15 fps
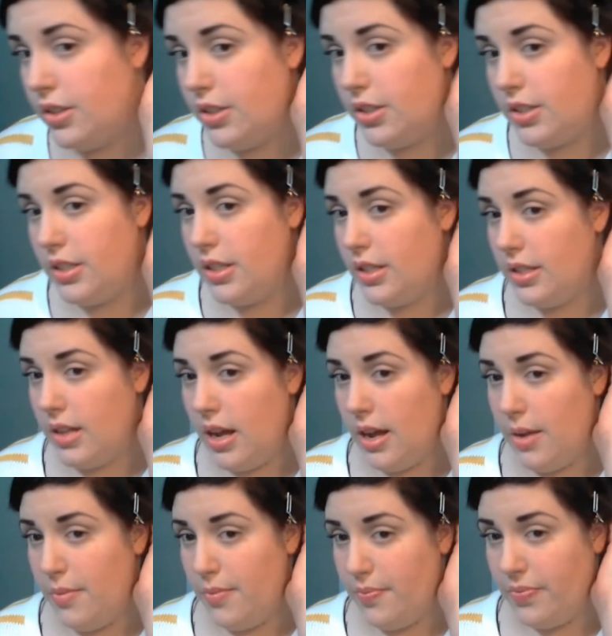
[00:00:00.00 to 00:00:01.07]

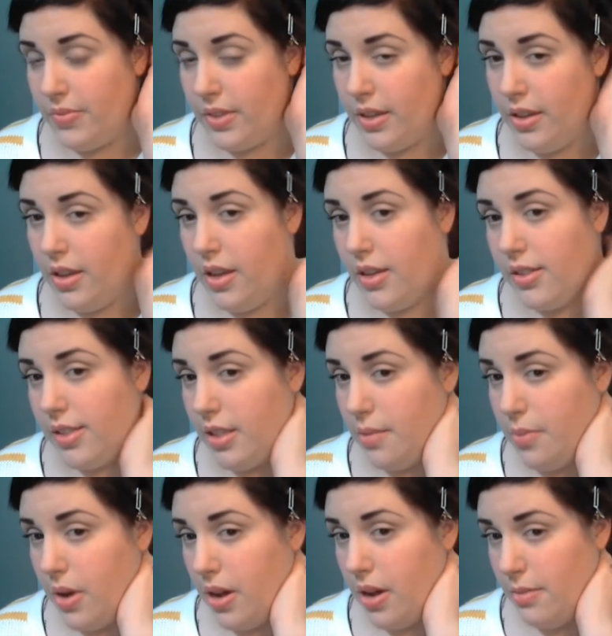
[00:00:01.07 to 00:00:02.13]
to the
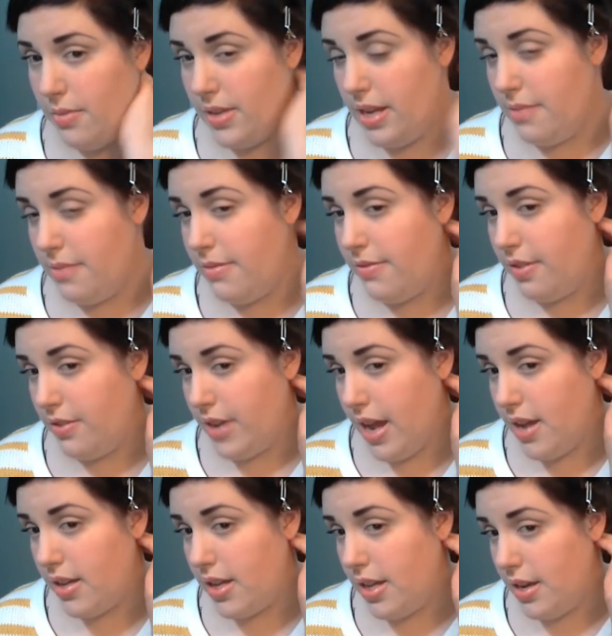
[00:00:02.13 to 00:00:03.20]
bottom, nape of your
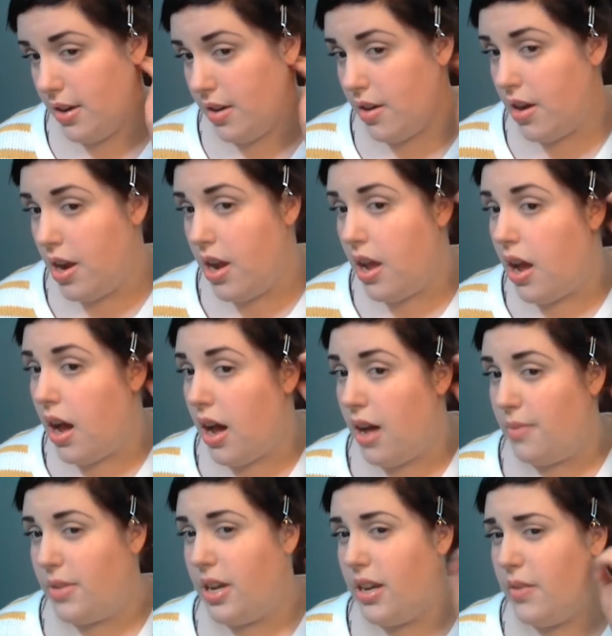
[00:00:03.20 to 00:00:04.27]
neck here,
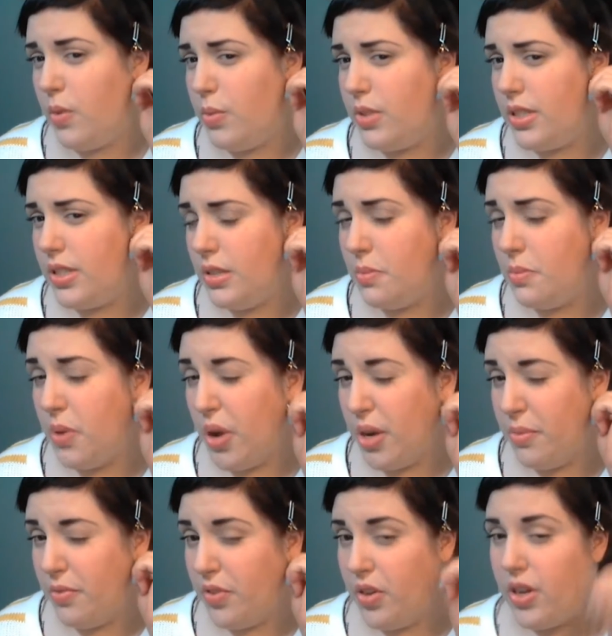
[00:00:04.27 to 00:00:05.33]
kind of almost to the bottom
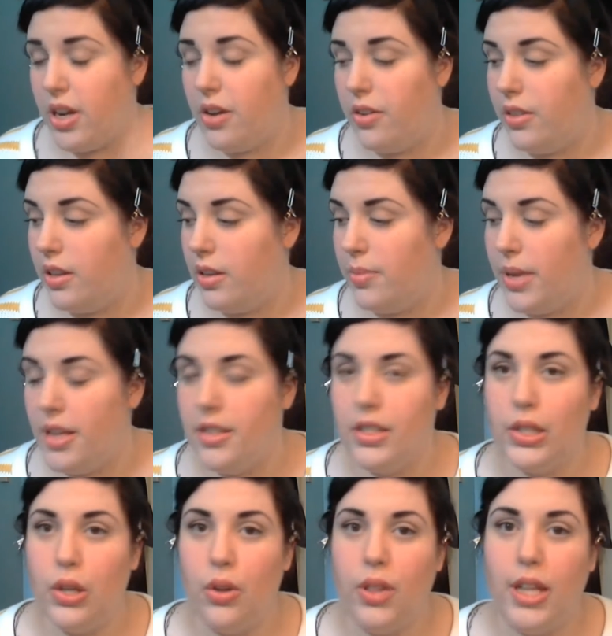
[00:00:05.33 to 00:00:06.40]
of your ear a little bit.
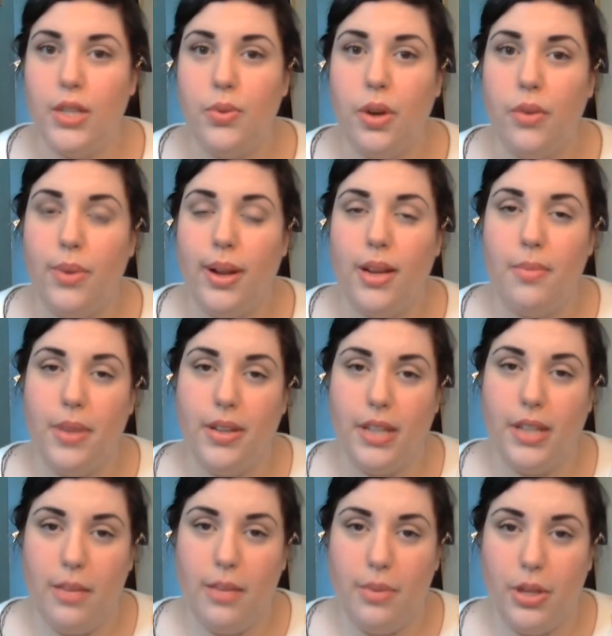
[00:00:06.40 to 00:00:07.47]
So that's where I recommend
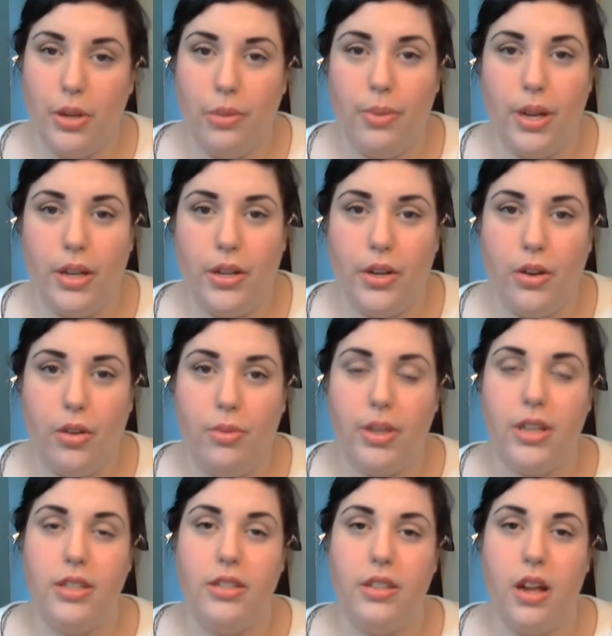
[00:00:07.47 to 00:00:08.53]
keeping your pin curl,
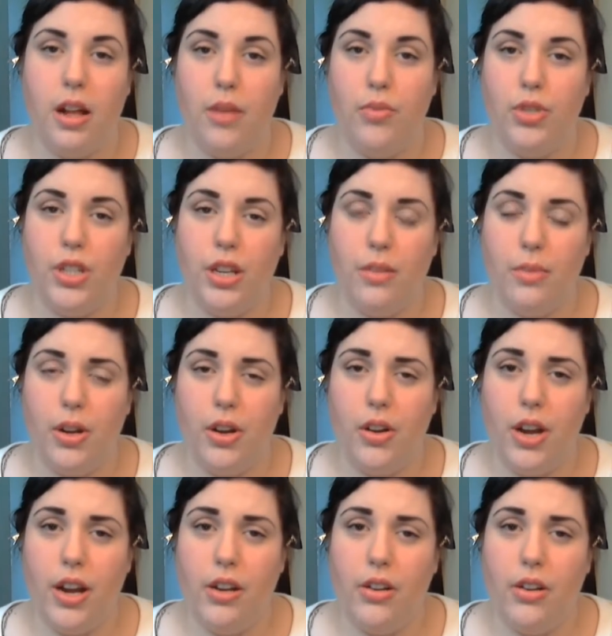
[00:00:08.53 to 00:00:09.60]
because
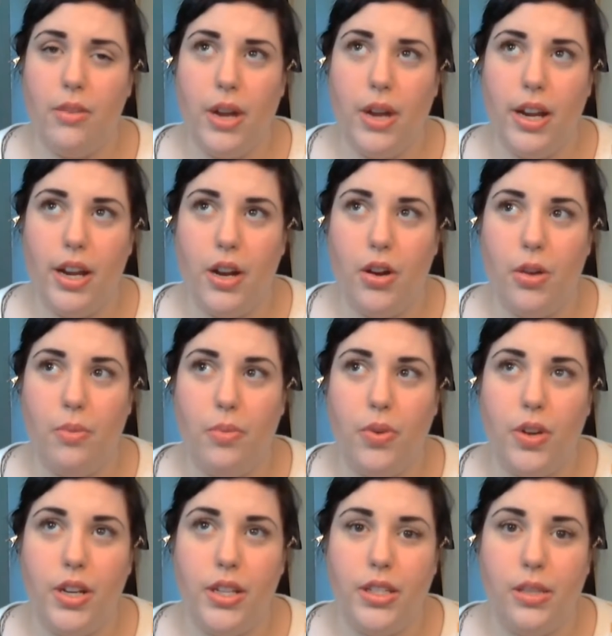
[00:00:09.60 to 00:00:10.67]
her hair and my hair are
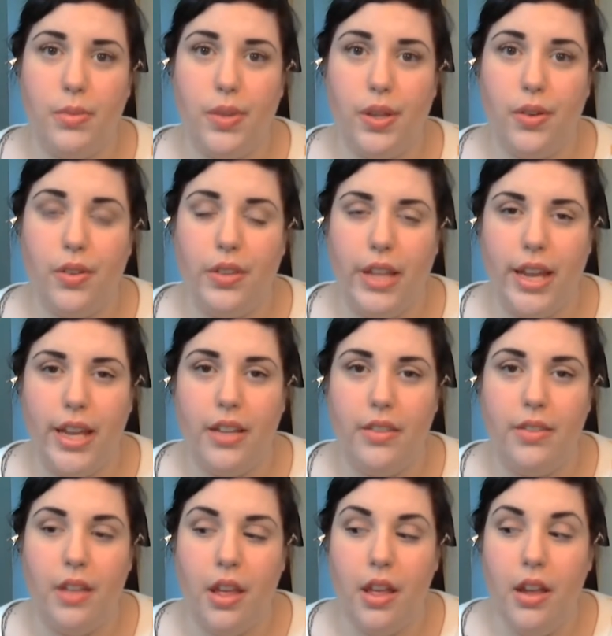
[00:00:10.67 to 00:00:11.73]
pretty similar in length.
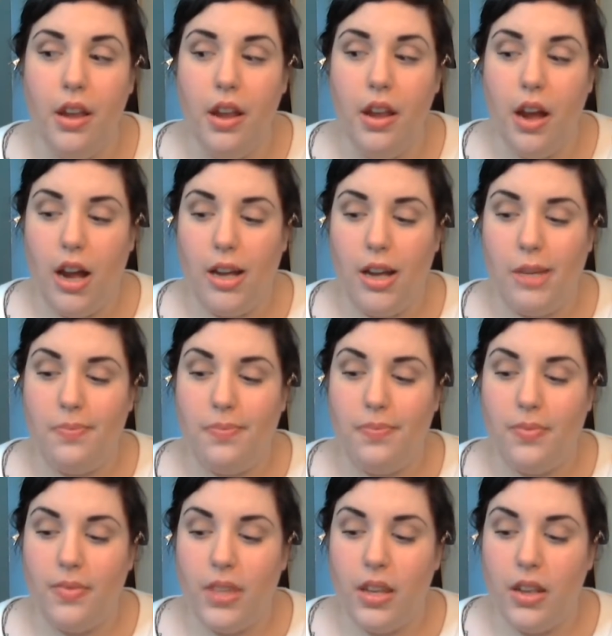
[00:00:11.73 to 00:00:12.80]

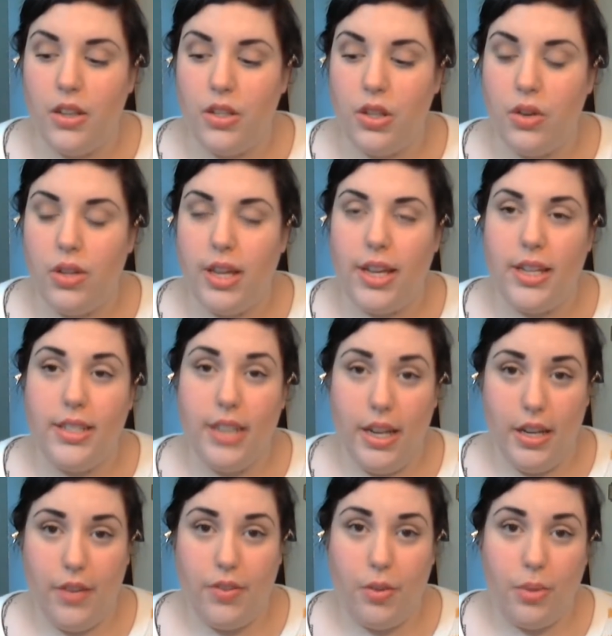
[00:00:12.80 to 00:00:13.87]
So like I
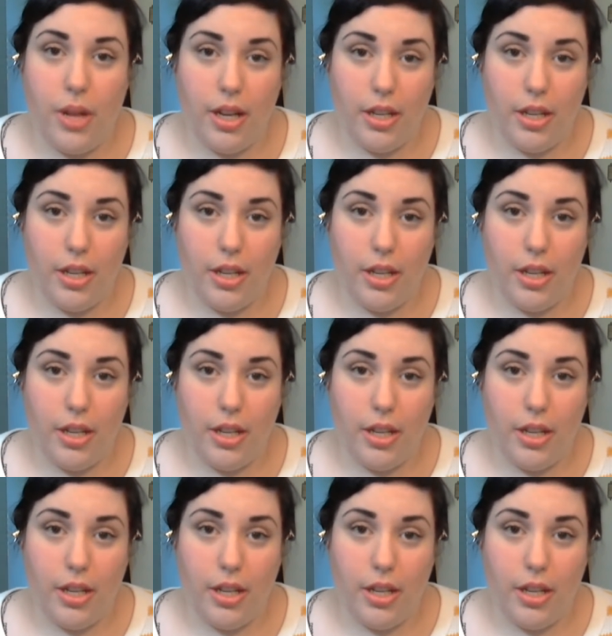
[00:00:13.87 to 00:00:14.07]
said, if you're planning